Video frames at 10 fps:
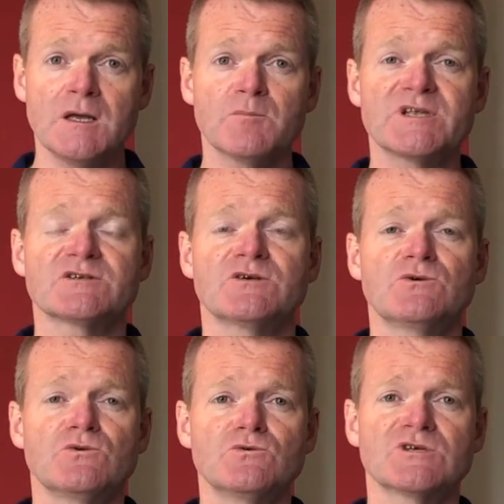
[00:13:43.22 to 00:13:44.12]
but it's
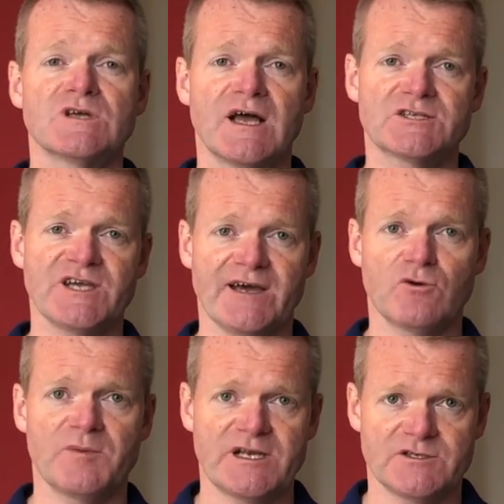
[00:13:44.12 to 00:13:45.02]
called a
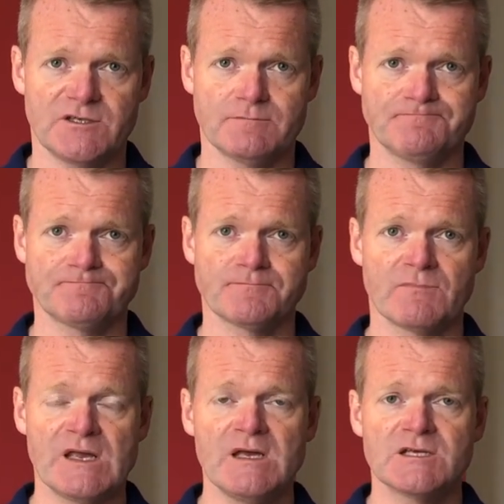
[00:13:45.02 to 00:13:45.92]
channel manager.
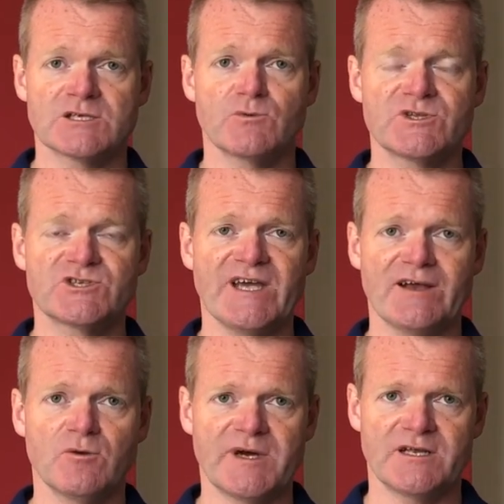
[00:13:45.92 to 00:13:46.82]
So with a
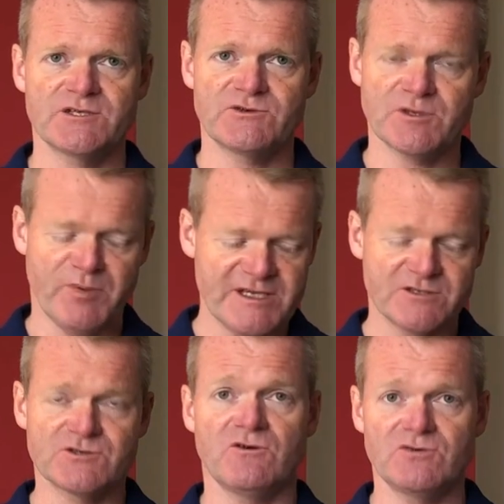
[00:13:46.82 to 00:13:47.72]
channel manager, it's a piece
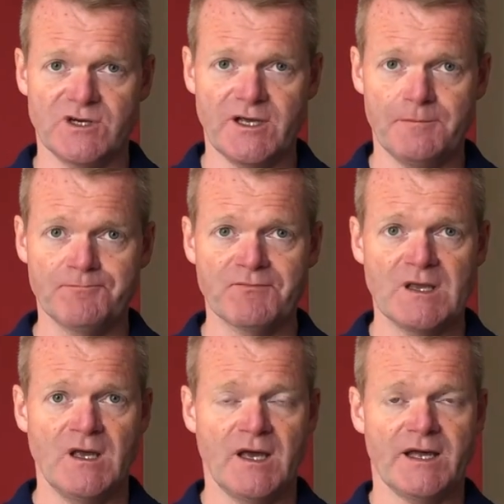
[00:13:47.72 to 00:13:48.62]
of software,
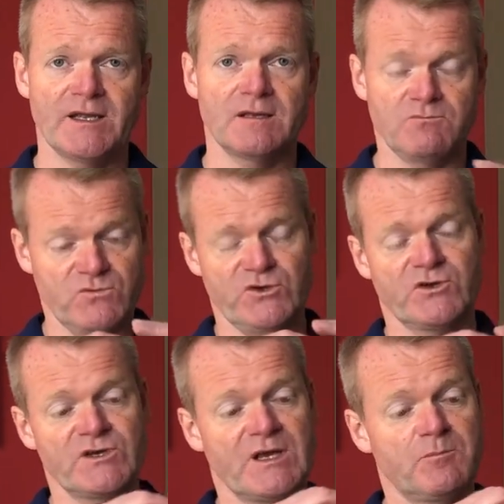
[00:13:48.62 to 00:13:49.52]
and you
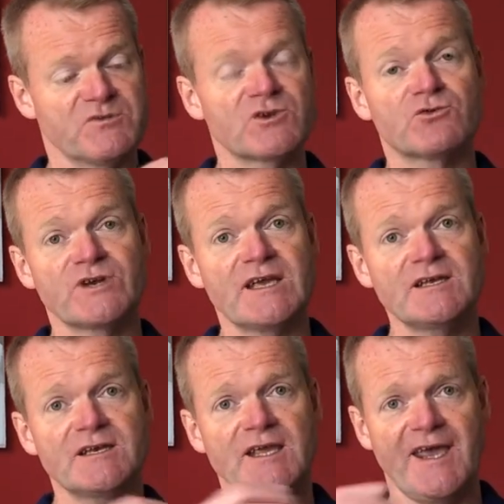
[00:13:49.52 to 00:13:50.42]
can create
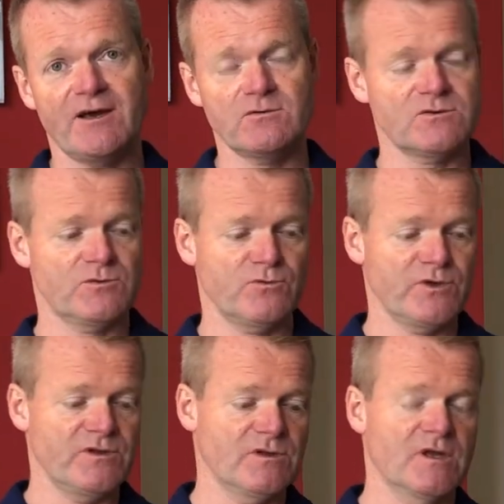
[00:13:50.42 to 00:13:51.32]
an account
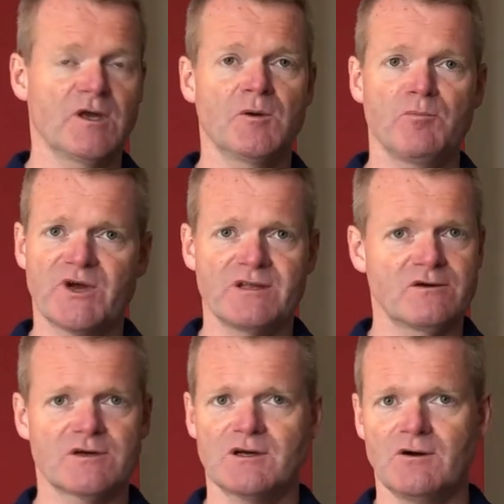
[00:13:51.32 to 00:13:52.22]
with
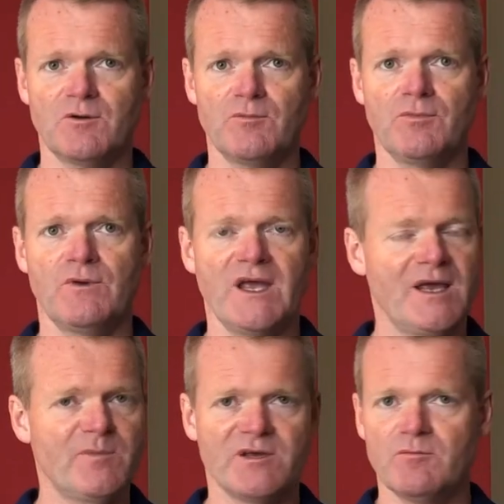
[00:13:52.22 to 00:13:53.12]
Booking.com,
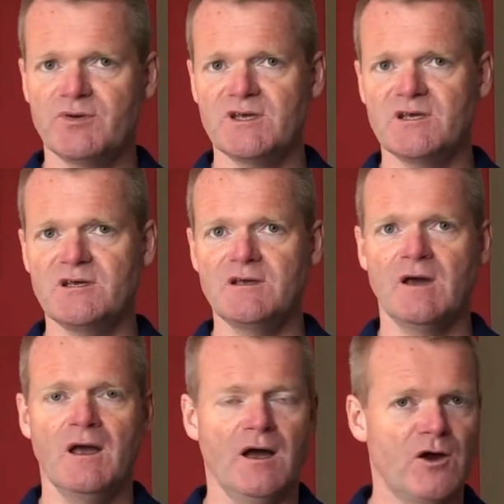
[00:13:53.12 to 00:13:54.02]
Airbnb,
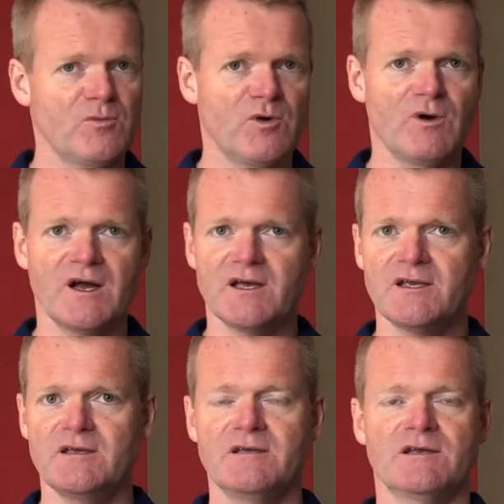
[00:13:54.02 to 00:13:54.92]

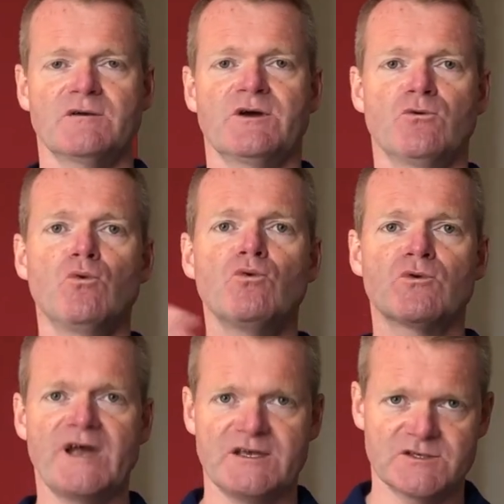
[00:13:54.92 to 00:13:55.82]
HomeAway, and all the
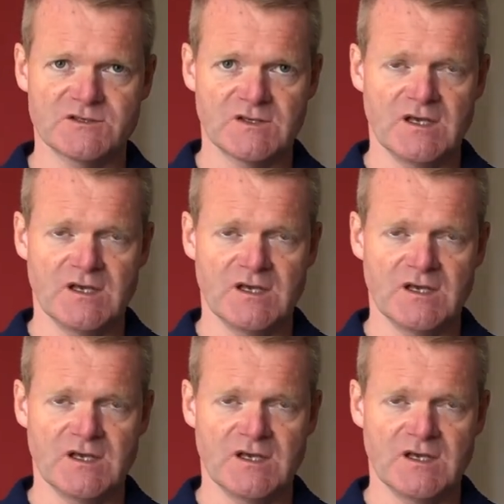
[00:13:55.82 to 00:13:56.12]
rest.